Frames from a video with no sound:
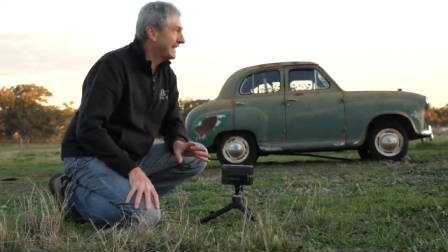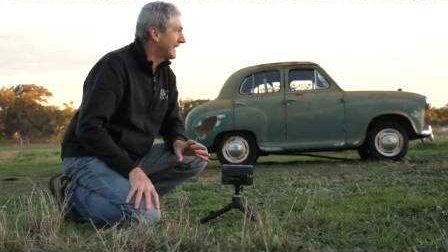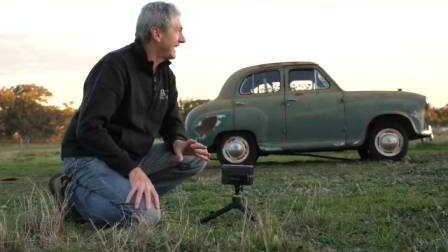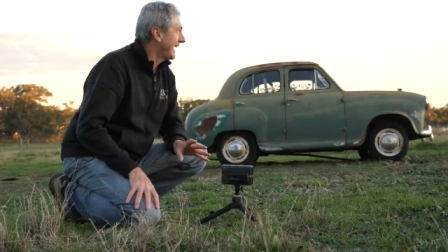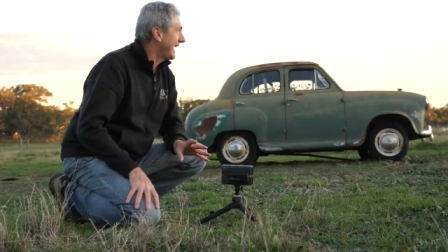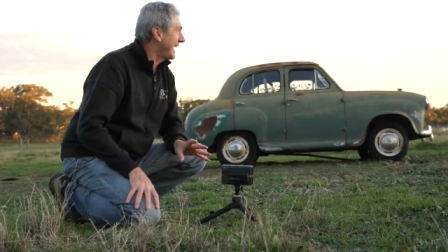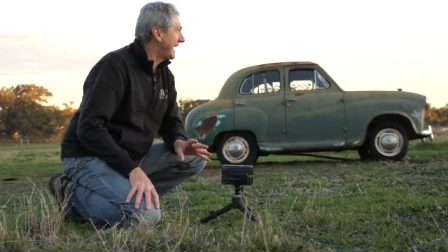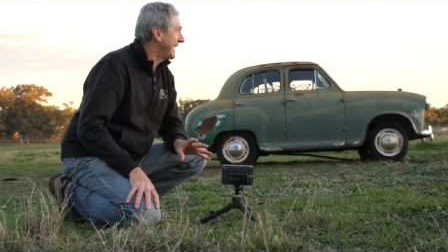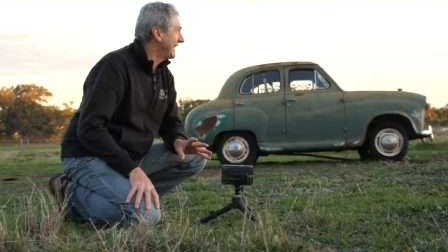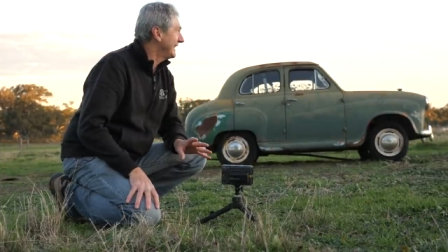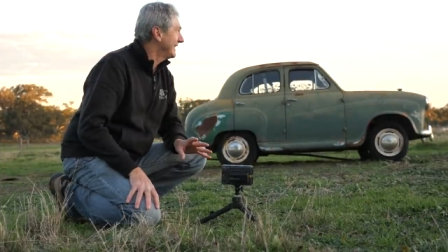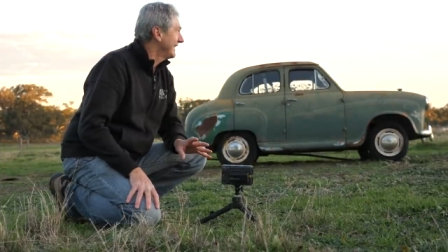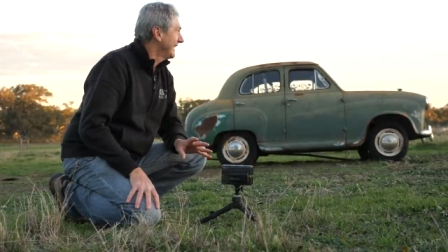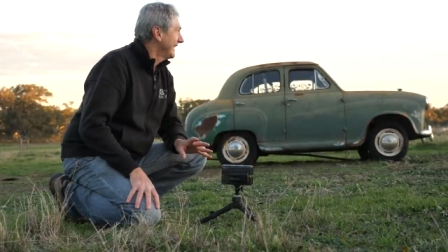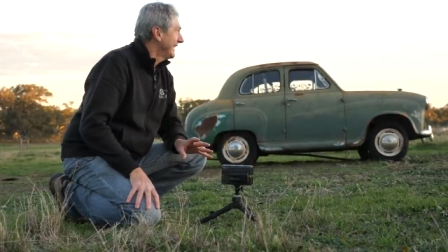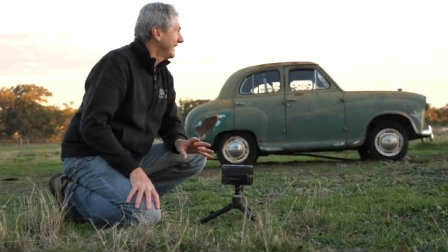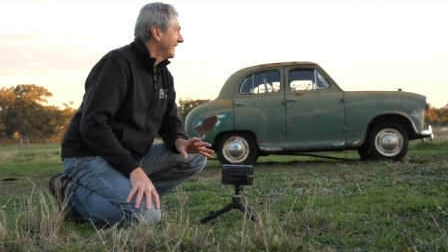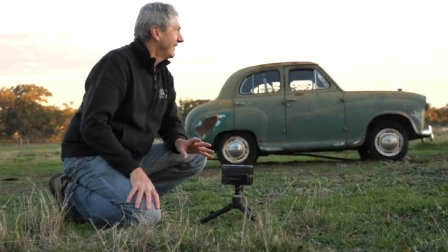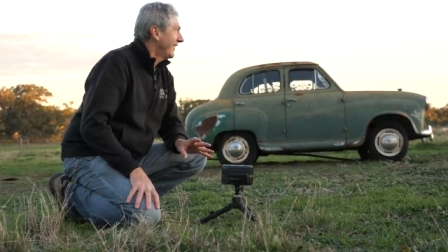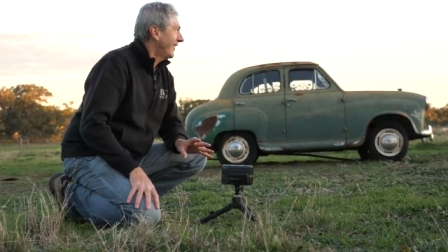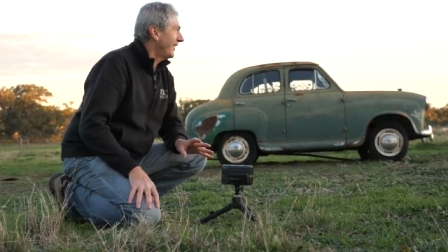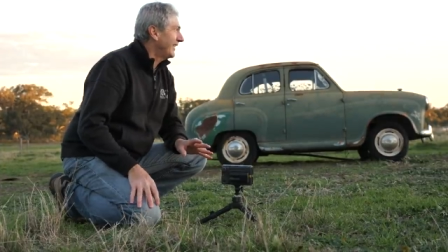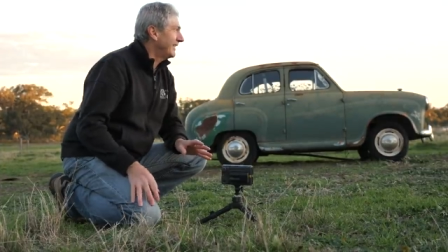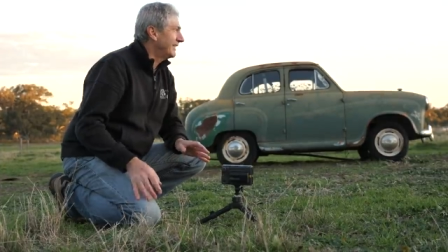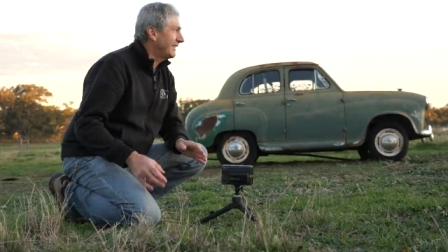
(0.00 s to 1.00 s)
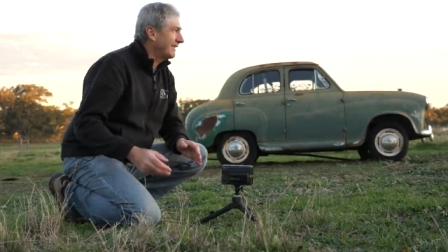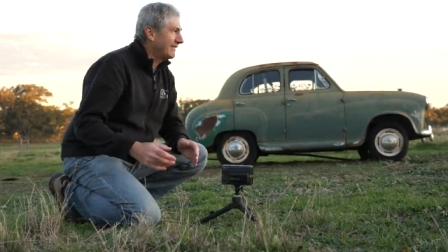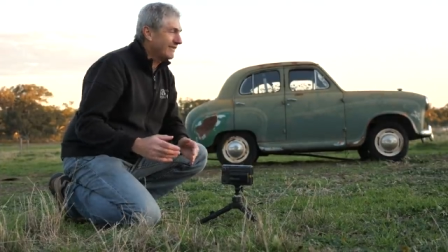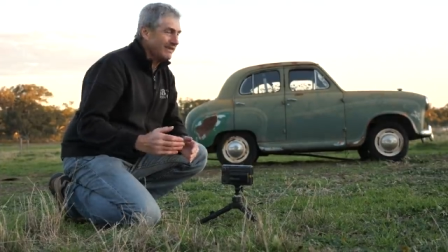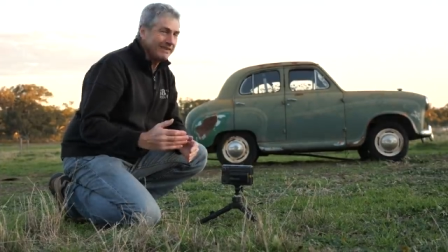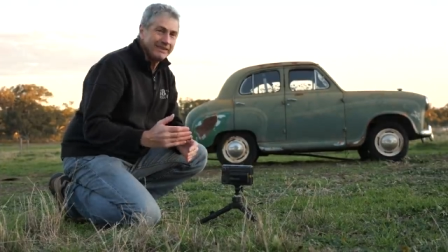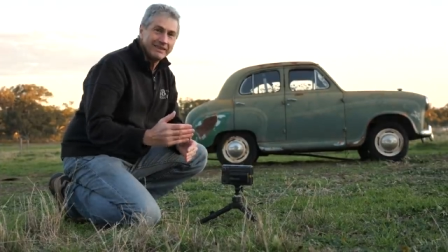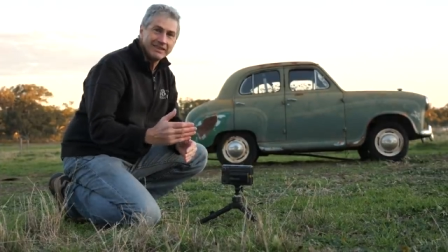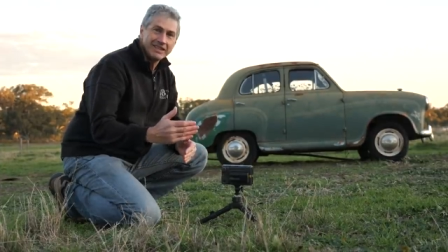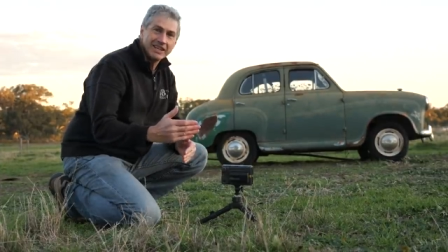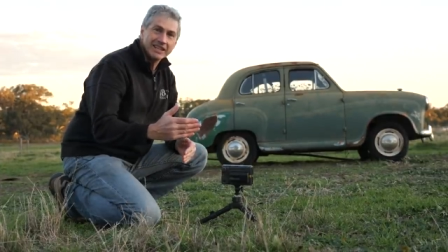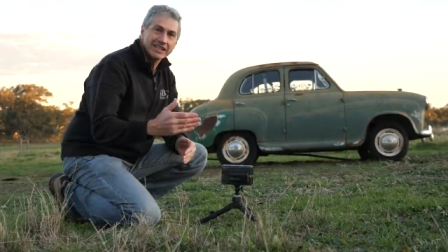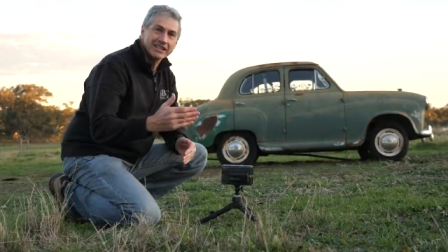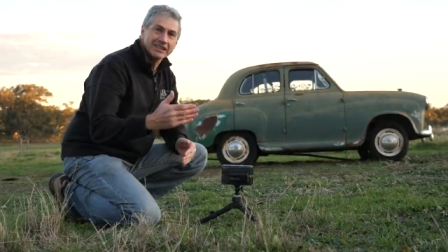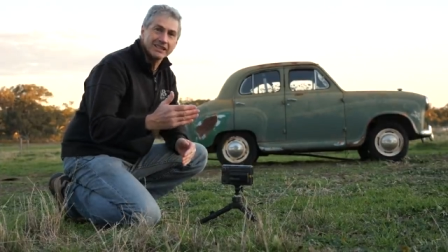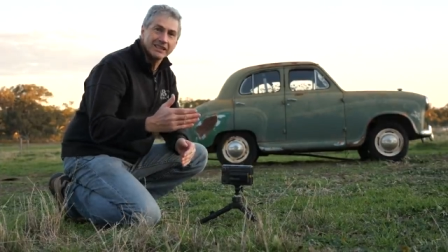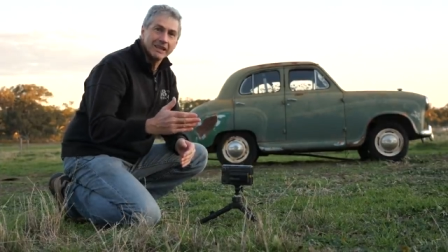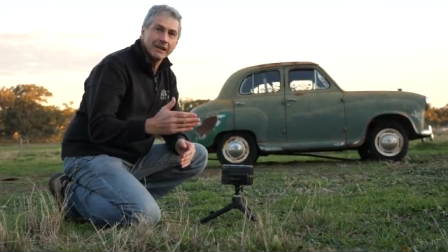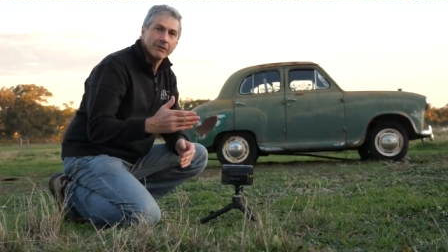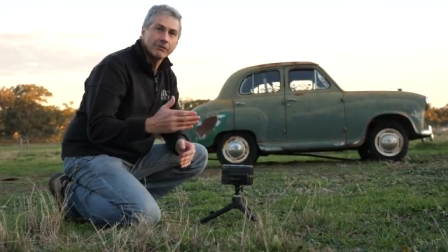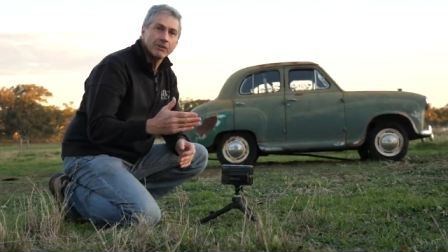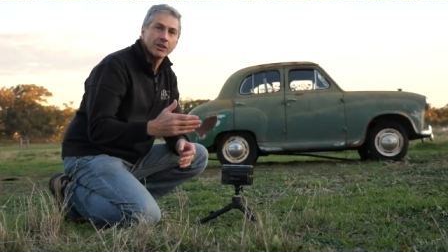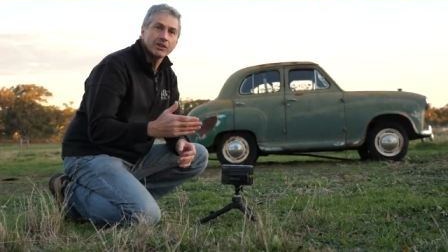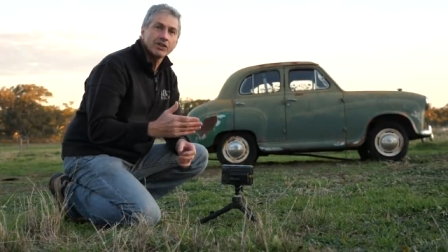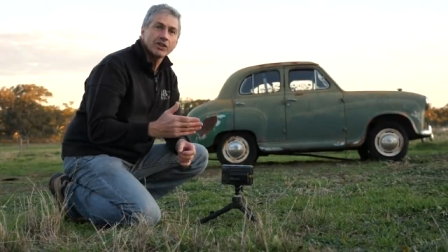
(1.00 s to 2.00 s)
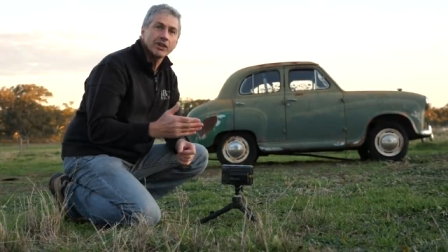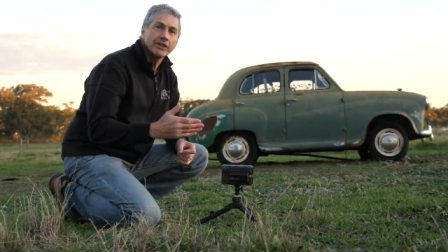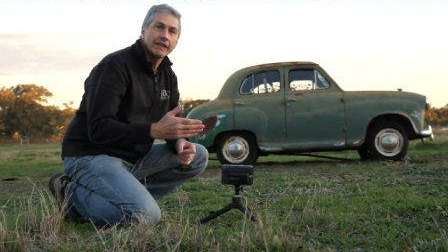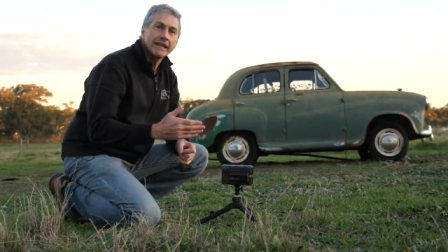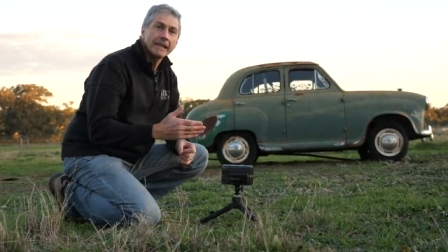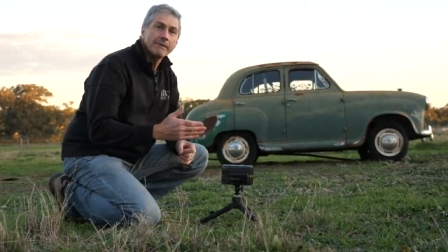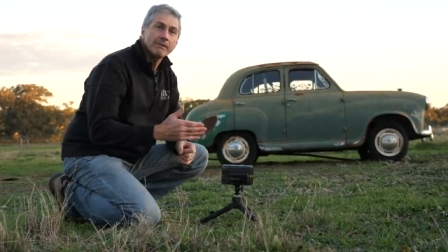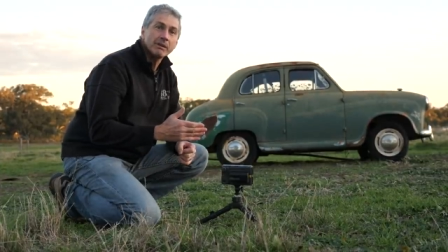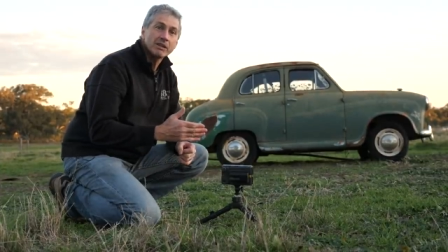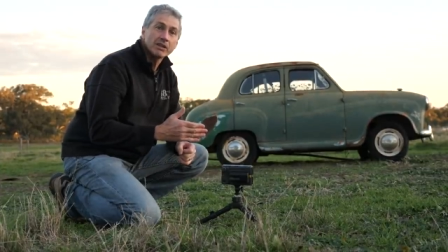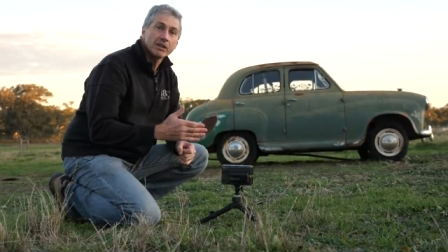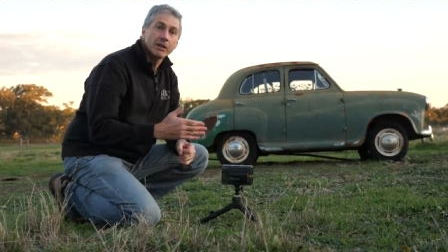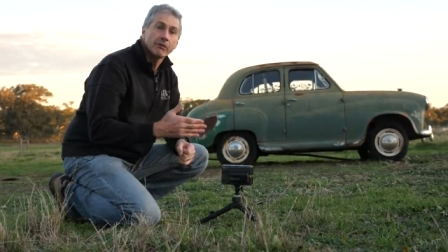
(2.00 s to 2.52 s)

and I just love the dynamics.